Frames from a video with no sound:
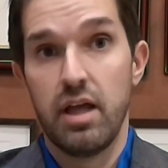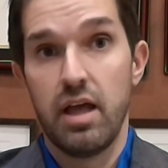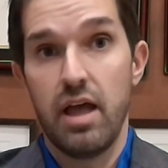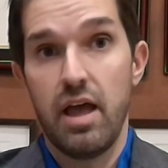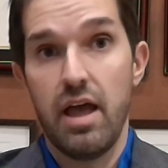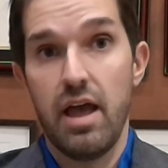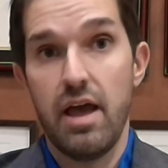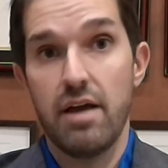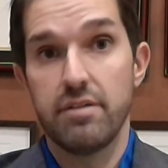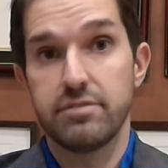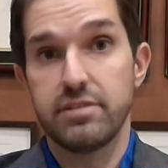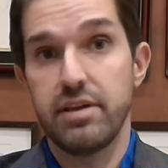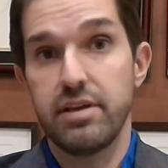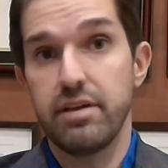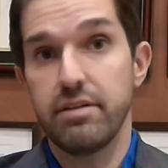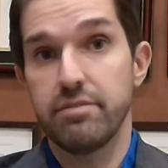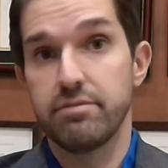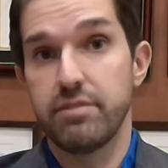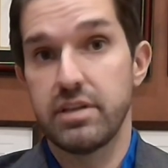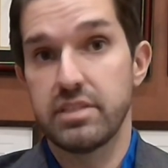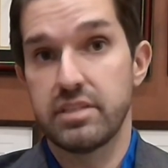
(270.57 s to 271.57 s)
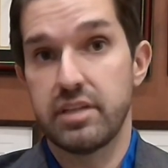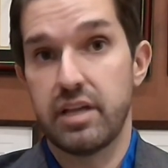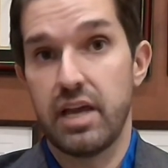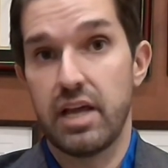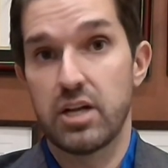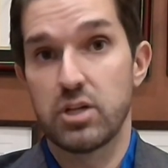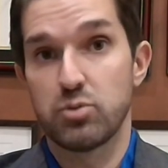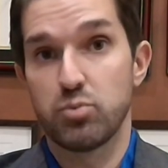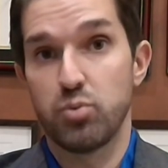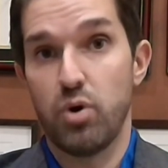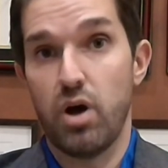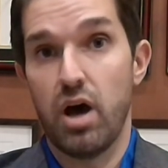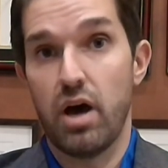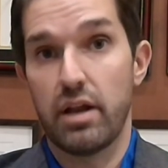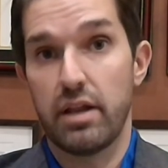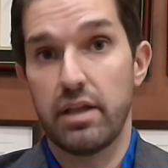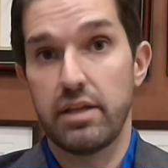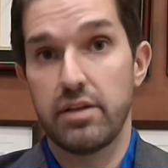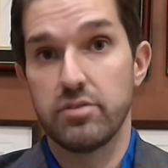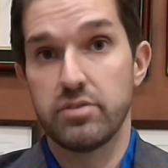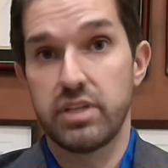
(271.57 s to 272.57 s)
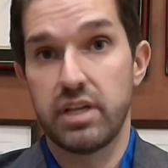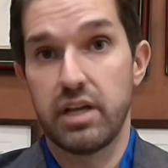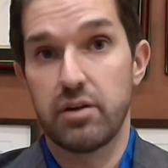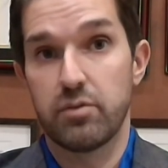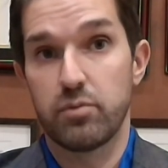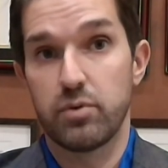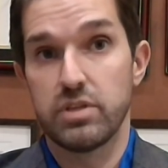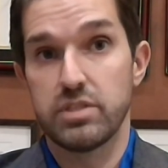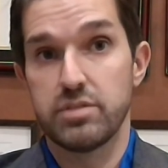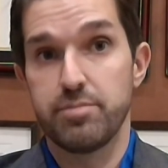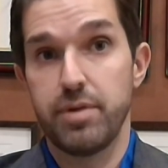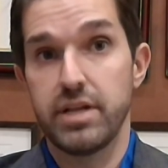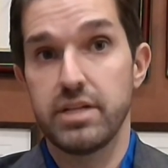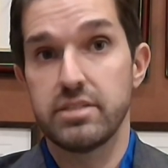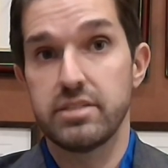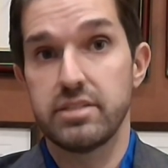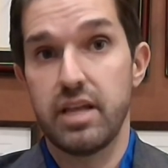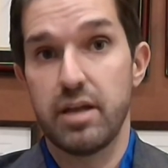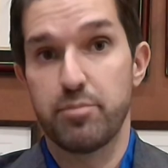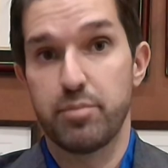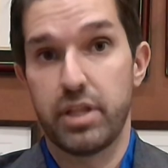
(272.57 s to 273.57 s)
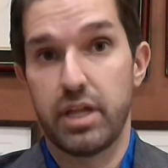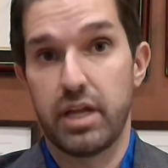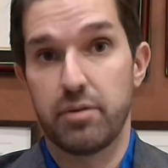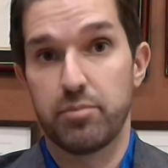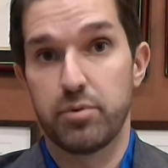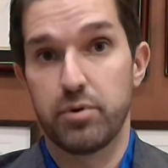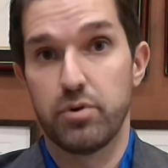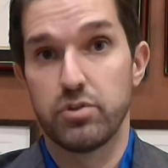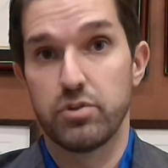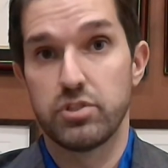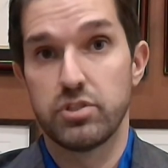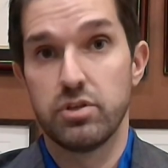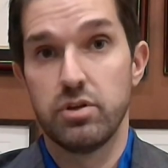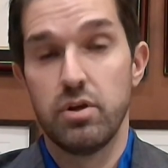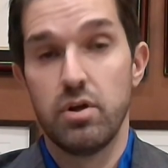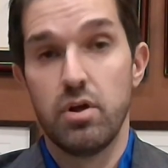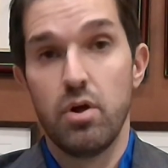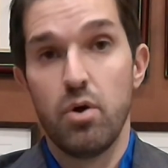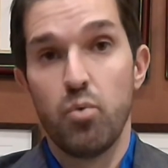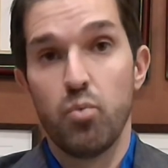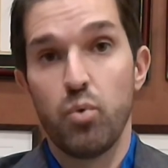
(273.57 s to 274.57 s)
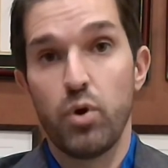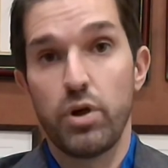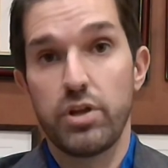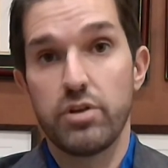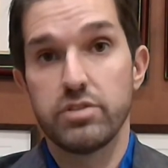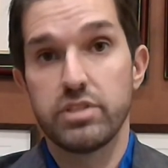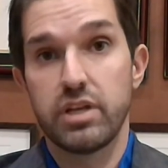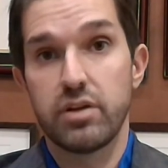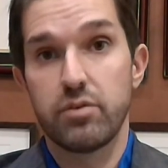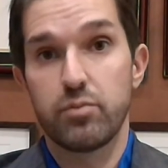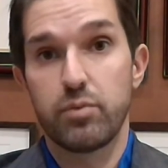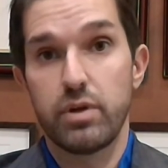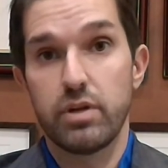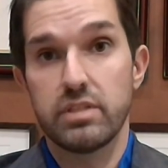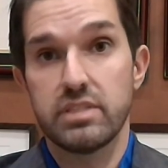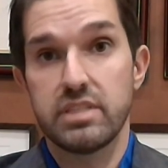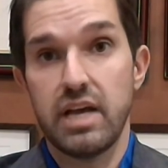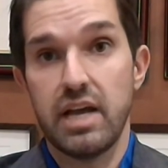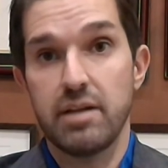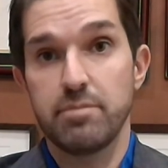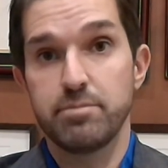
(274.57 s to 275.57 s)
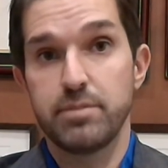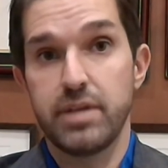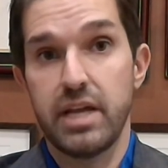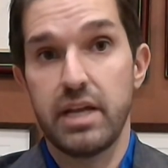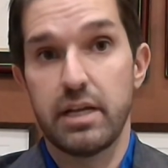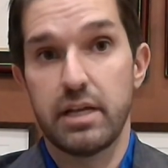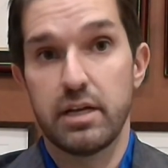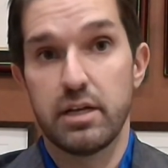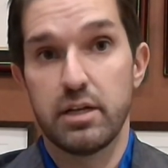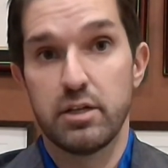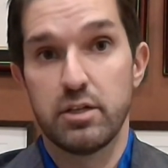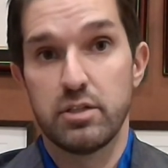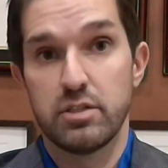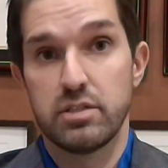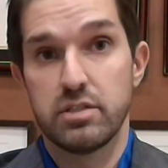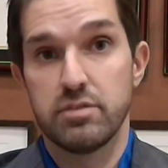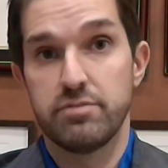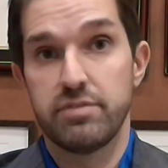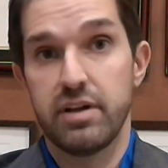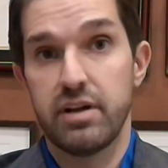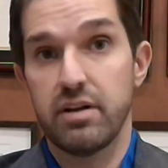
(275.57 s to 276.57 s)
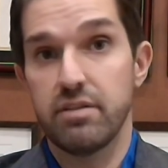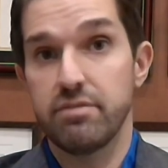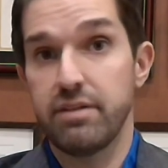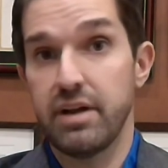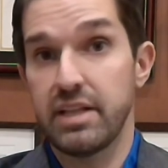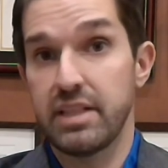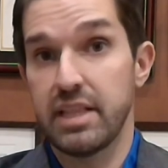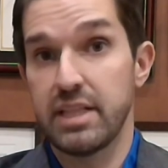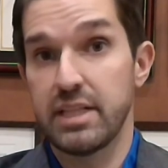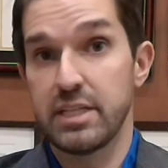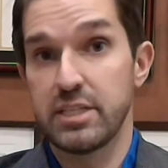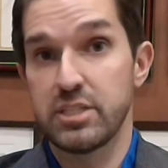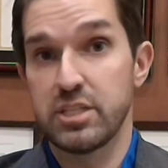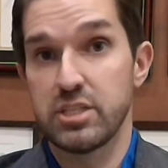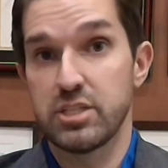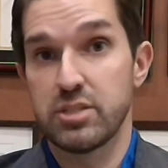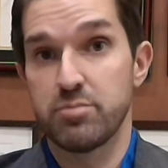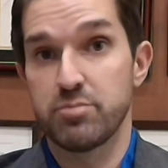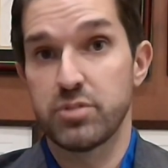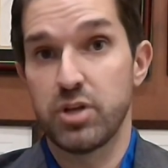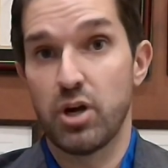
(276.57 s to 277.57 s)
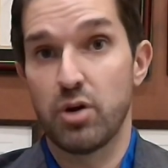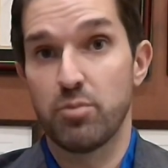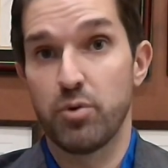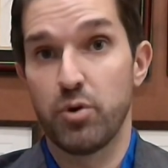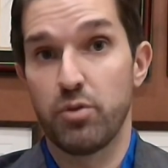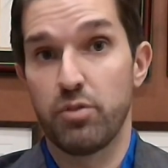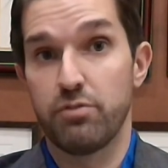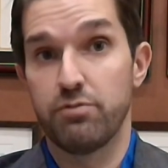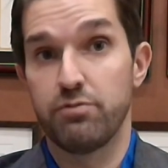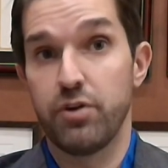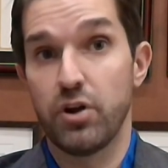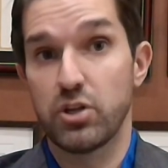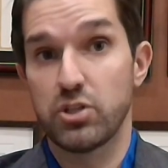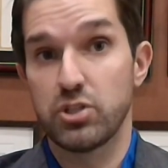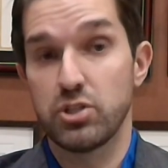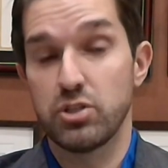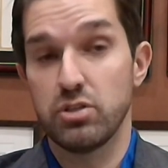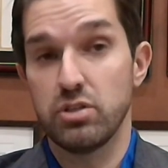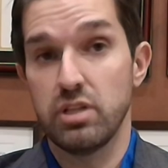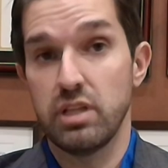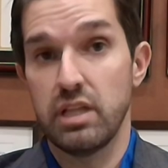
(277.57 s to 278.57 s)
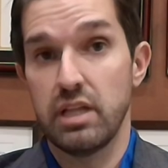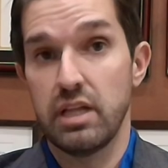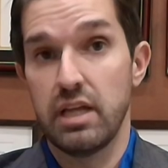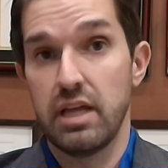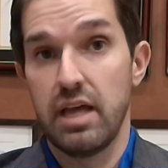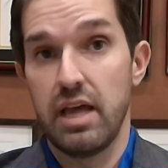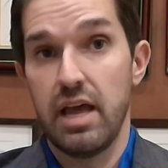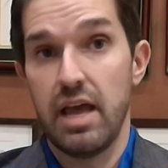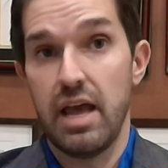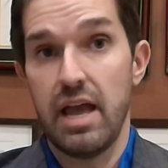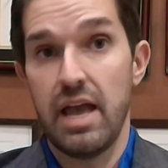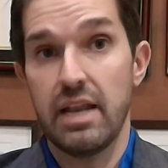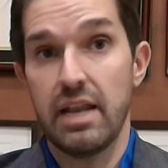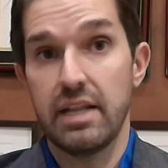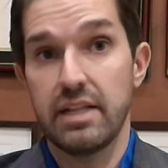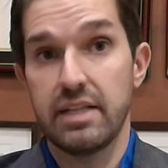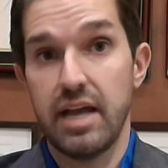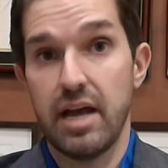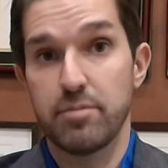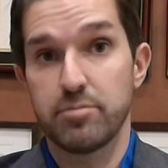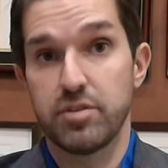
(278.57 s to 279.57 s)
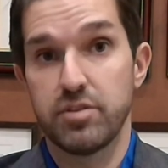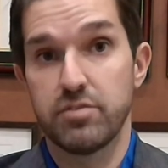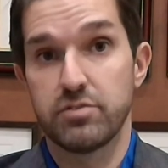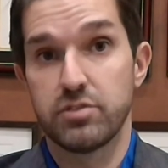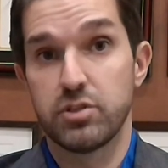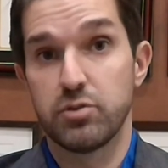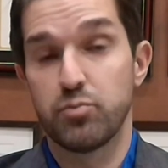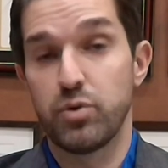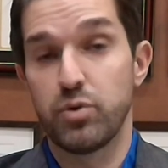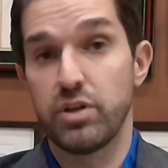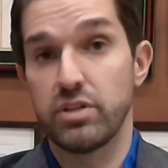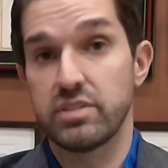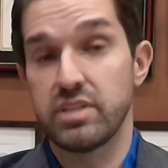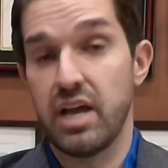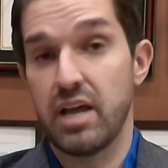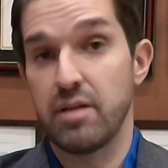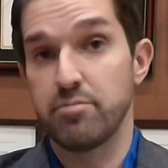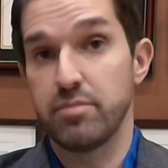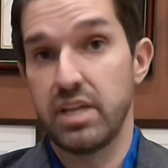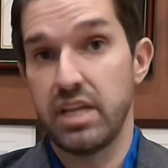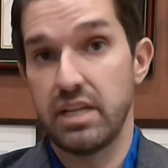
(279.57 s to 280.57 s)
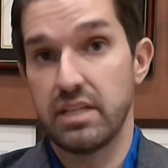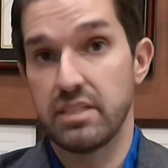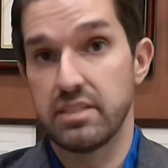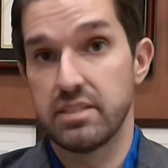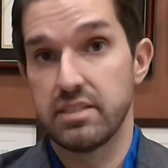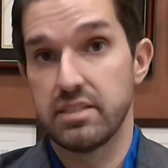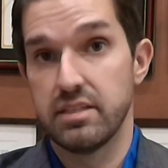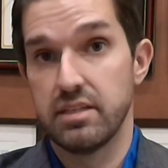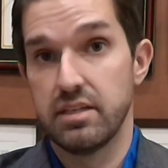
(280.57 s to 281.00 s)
FDA investigators will audit using a risk-based sampling approach while using real-time data to verify that these systems are both functional and adaptive to real-time needs.